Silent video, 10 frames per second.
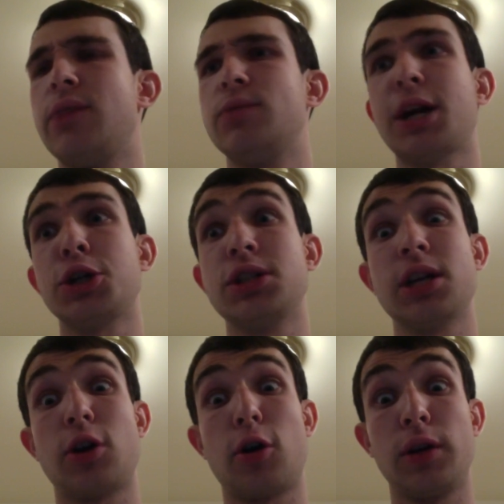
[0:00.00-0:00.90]
actually
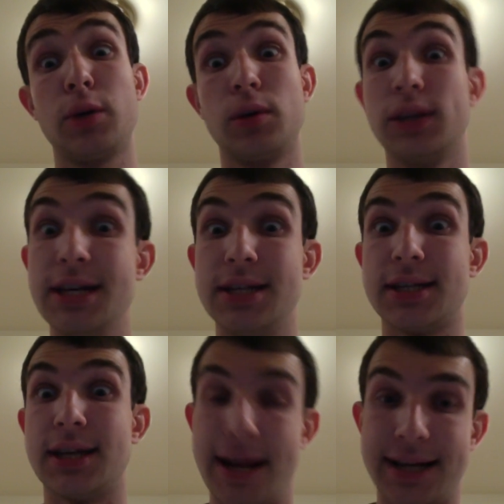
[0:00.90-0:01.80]
sent to early release
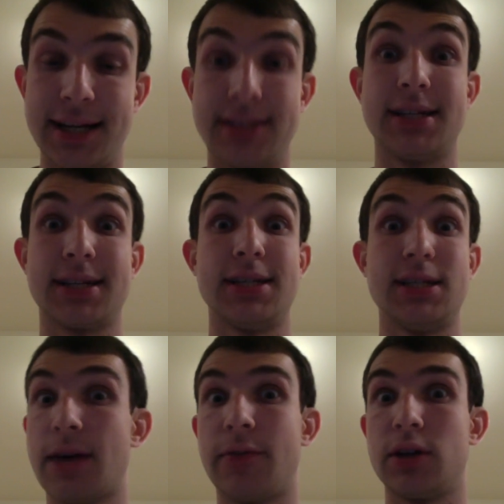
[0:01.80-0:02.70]
in
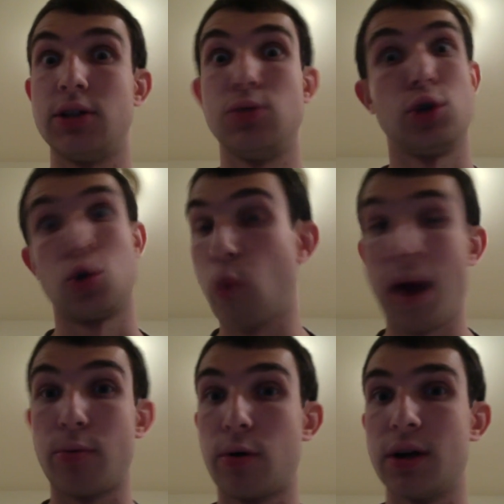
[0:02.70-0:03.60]
1967 because he was a
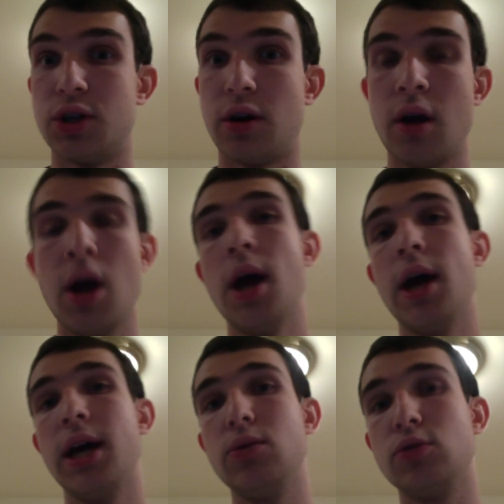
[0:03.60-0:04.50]
great prisoner.
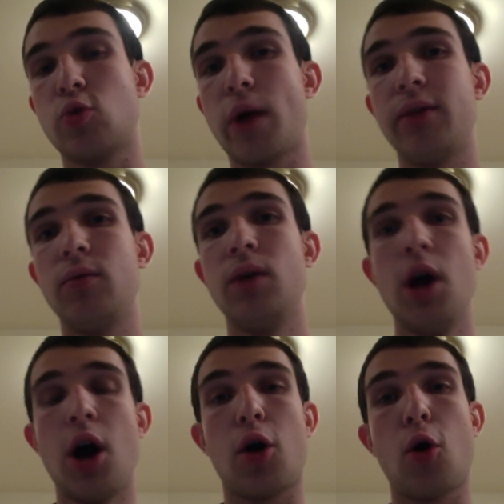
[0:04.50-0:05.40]
He was great, and
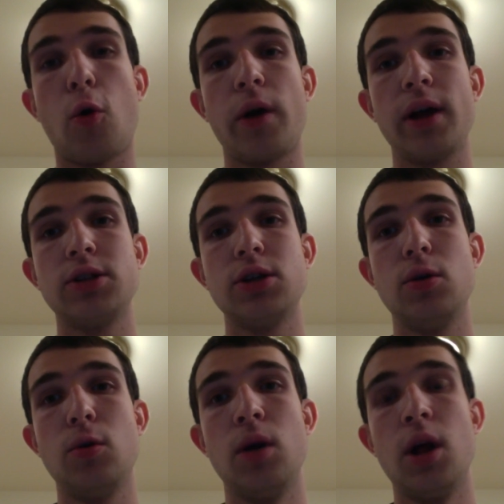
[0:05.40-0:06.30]
according
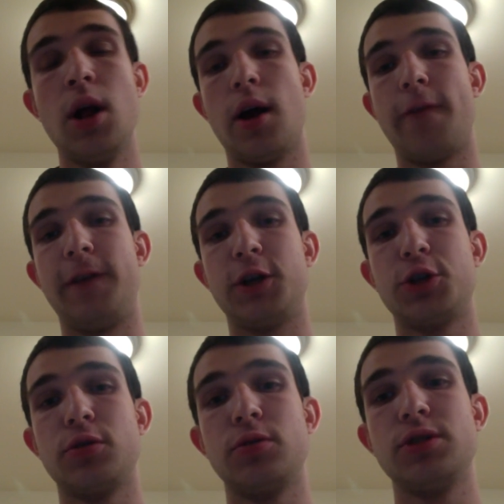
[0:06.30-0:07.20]
to
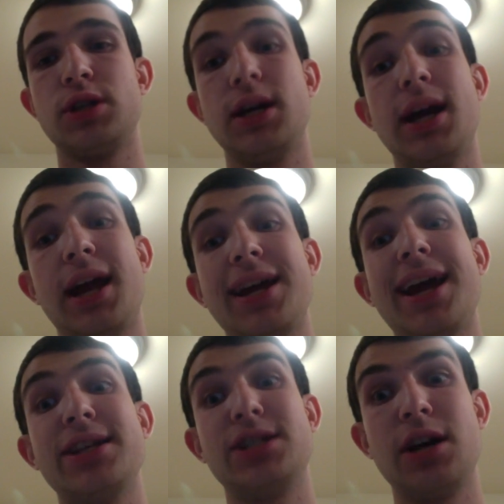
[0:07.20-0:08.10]
officials, he had
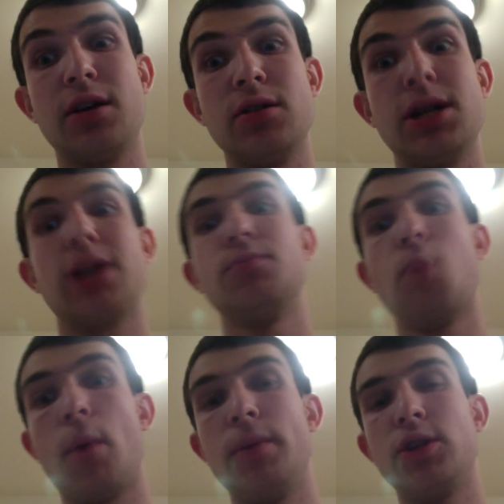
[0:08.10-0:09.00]
his years, he had his
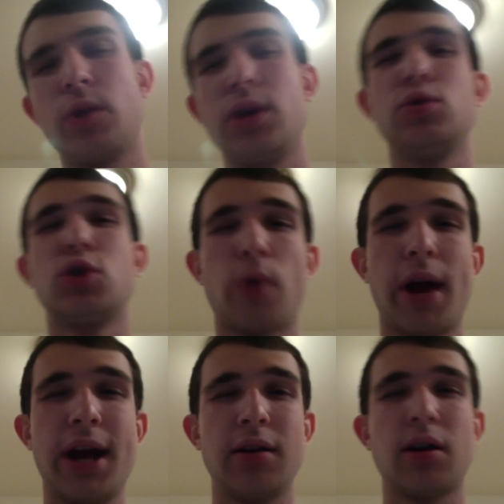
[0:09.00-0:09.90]
moments where he was
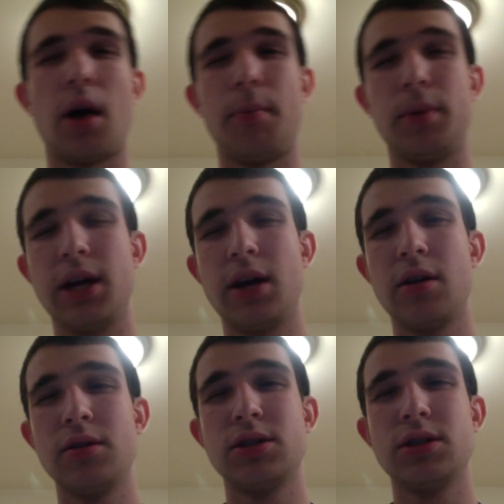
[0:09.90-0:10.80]
great. Couple
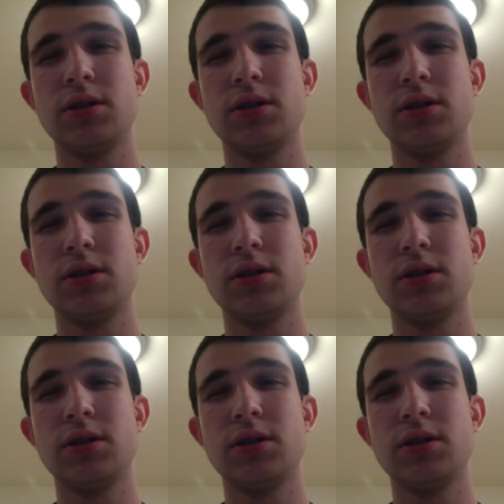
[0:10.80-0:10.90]
years,